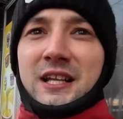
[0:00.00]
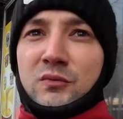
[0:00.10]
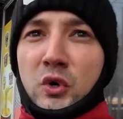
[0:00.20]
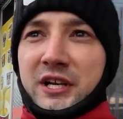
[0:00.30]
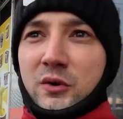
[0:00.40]

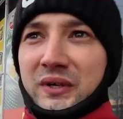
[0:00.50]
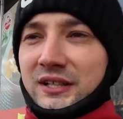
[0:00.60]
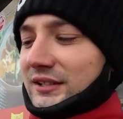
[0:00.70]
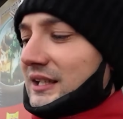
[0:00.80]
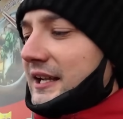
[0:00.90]
water with a
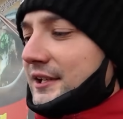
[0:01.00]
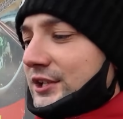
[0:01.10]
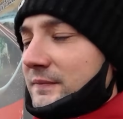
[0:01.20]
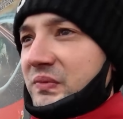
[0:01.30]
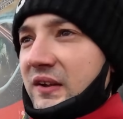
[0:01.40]
slight
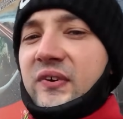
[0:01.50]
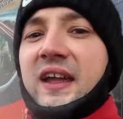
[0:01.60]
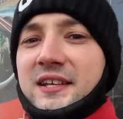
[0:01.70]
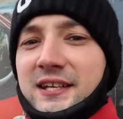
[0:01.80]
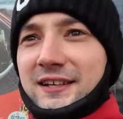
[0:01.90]
fake
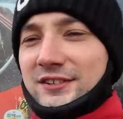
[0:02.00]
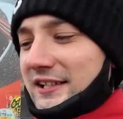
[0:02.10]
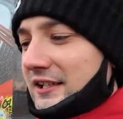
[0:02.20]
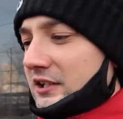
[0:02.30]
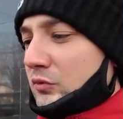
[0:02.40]

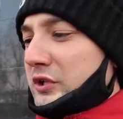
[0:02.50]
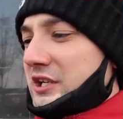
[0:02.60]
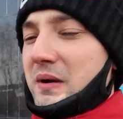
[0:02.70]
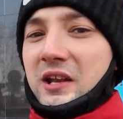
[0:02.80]
tasting watermelon